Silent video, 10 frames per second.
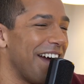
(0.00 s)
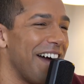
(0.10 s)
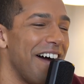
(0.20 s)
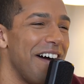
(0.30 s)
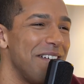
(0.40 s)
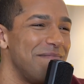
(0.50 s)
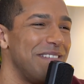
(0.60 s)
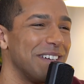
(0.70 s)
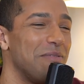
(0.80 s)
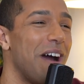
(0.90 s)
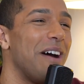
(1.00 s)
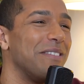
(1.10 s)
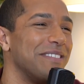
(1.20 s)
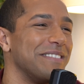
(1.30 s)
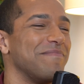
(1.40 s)
Um,
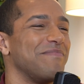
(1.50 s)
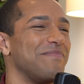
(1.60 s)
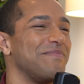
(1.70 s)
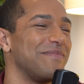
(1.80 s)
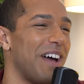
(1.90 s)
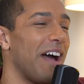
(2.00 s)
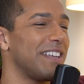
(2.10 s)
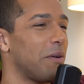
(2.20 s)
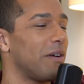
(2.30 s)
well, I saw,